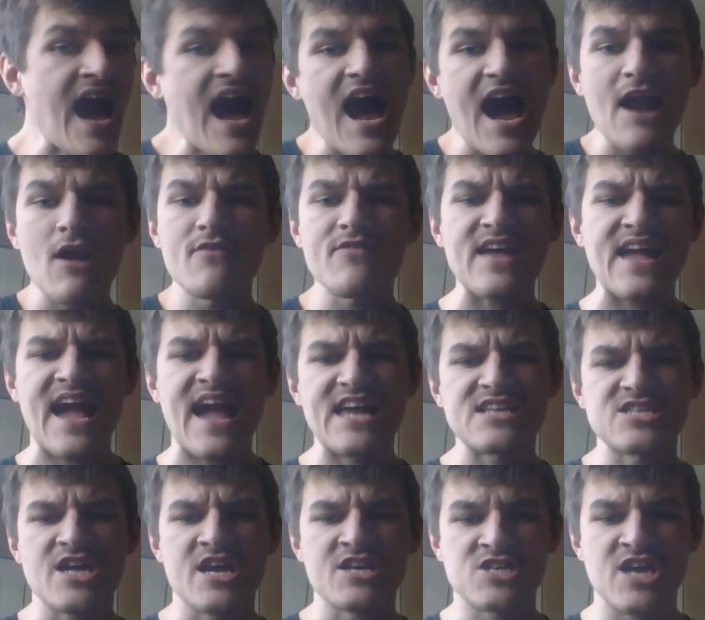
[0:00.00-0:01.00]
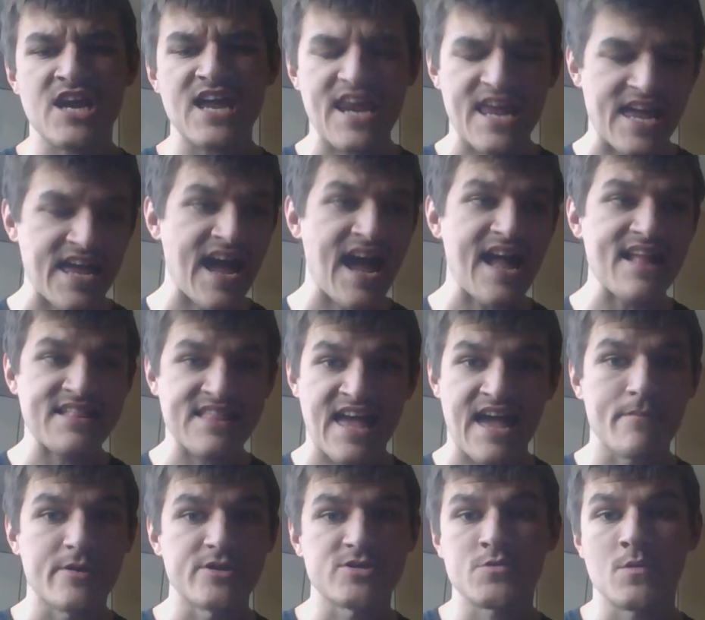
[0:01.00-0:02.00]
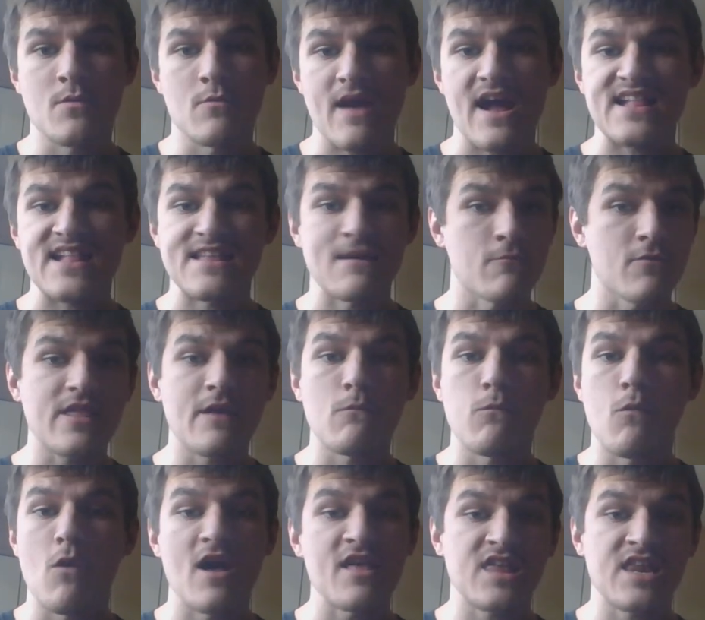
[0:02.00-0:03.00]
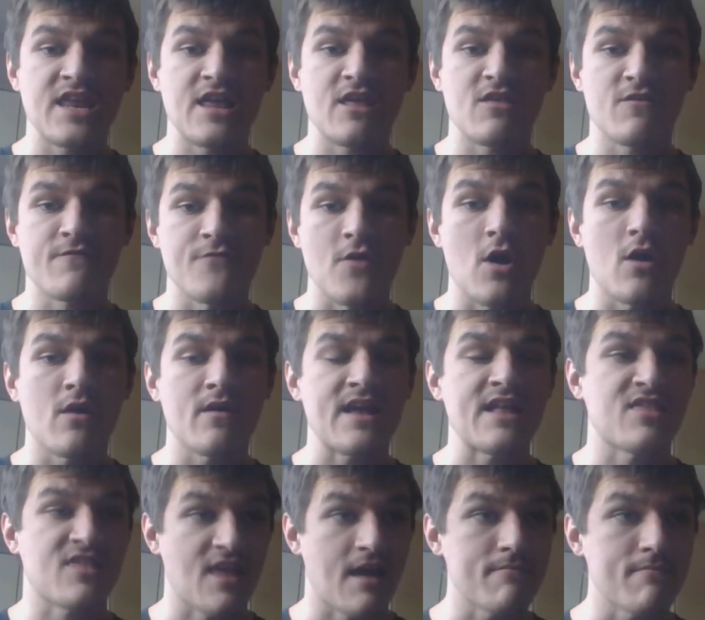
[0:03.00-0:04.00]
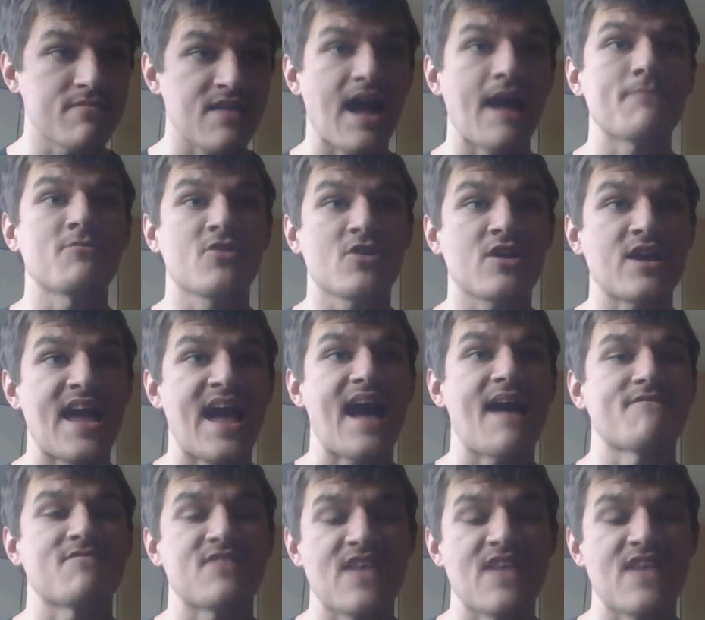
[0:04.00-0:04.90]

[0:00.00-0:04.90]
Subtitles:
I don't think AJ cheated. He got damaged from a wreck that really wasn't his fault, and sometimes you're going to have